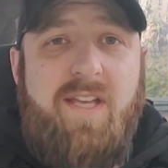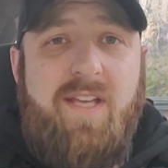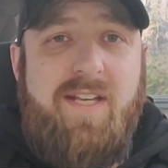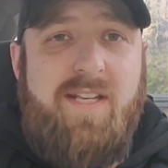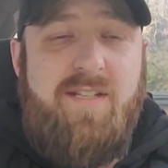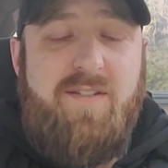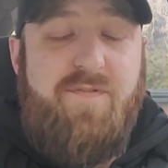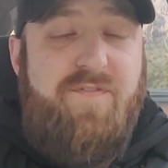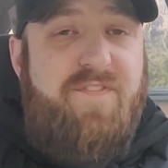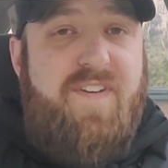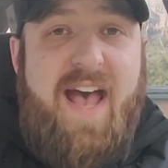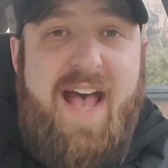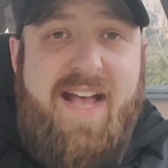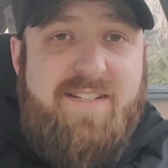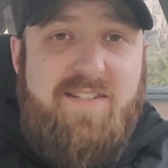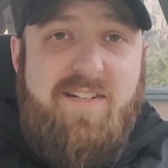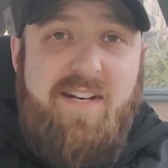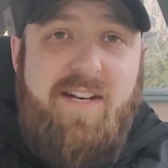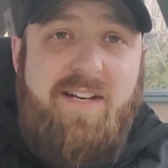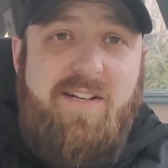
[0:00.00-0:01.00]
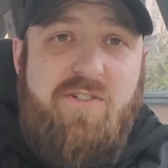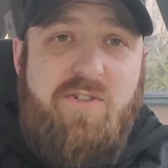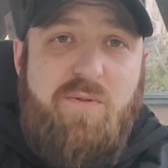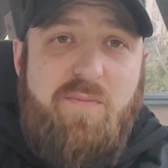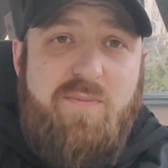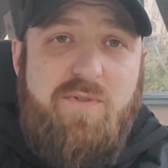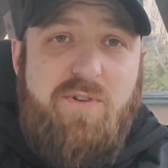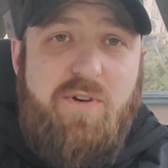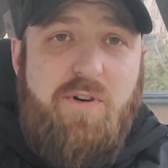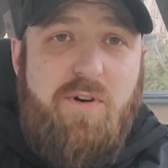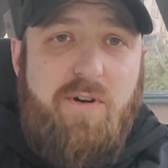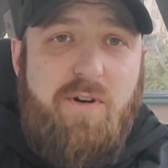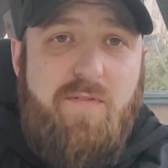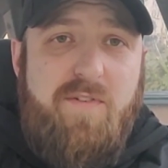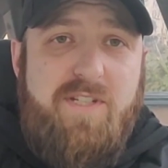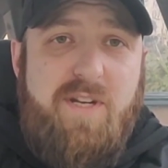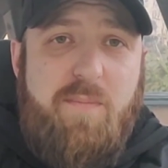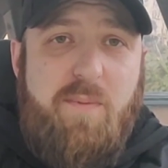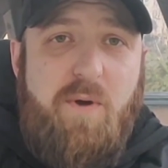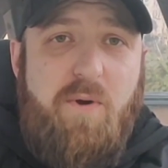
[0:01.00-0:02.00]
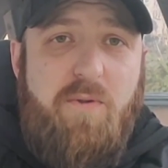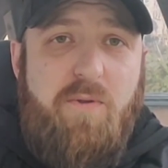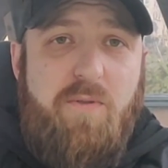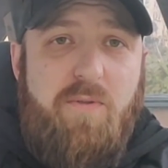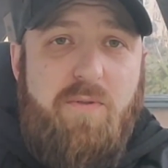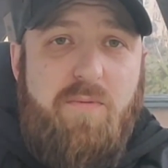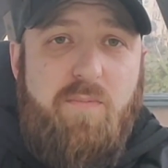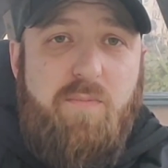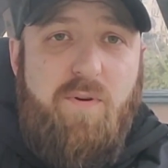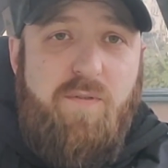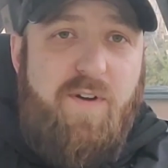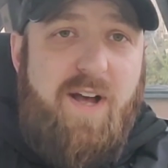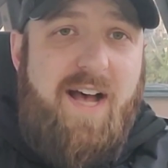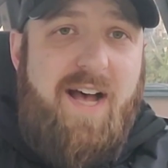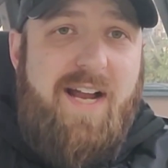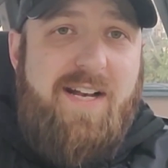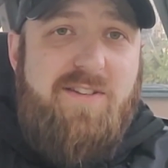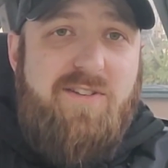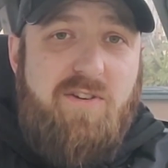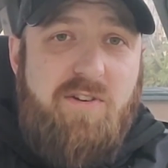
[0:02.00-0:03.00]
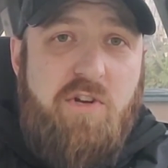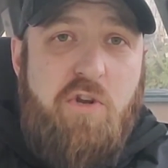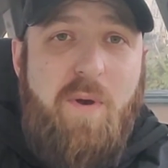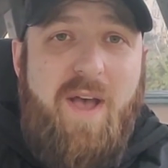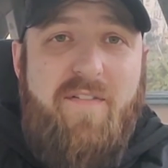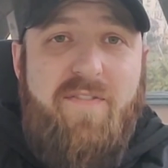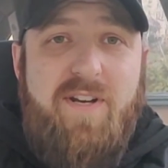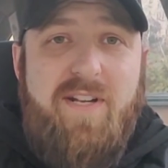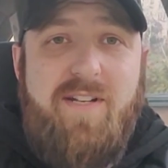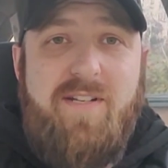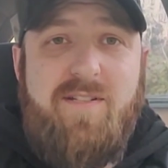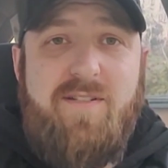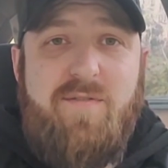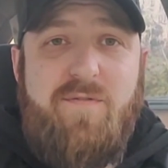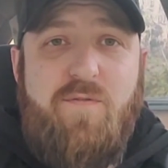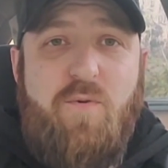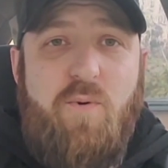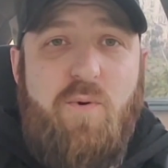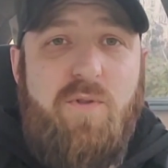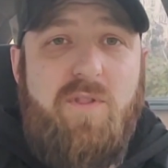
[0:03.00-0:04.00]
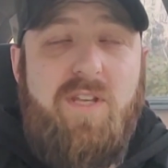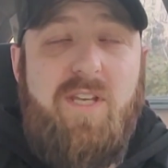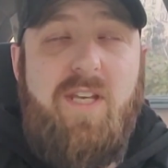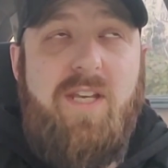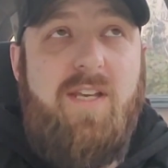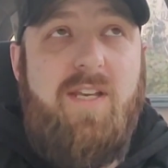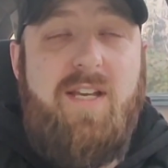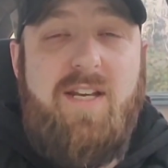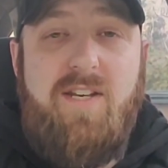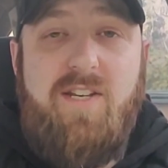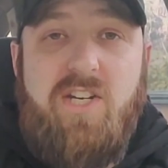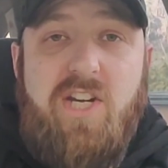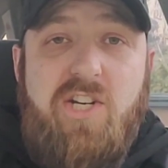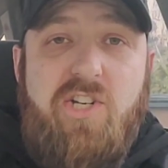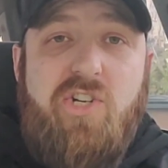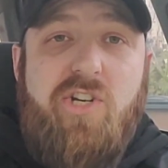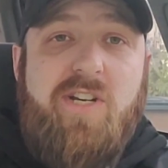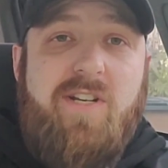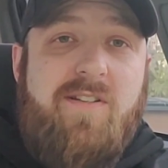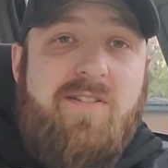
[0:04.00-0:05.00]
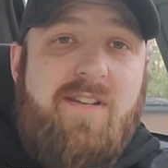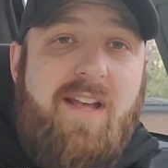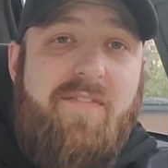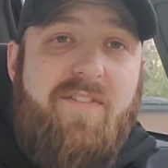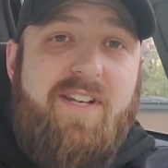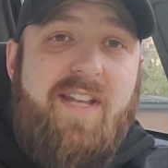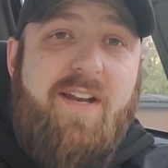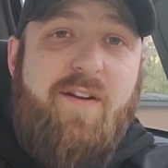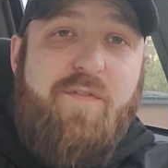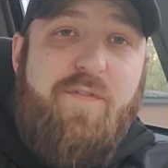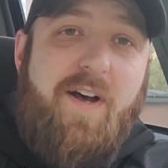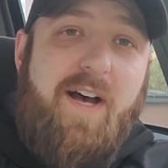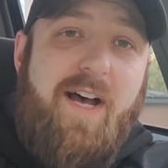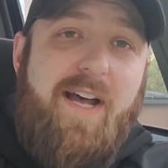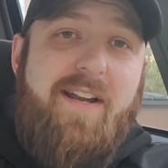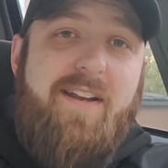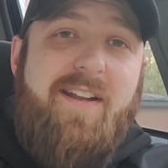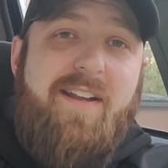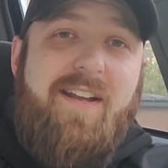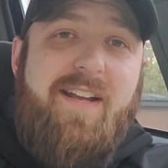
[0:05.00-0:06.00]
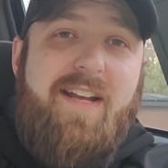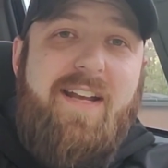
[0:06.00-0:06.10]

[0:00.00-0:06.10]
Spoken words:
is fascinating to observe, as it both provides new evidence for the conditions I've identified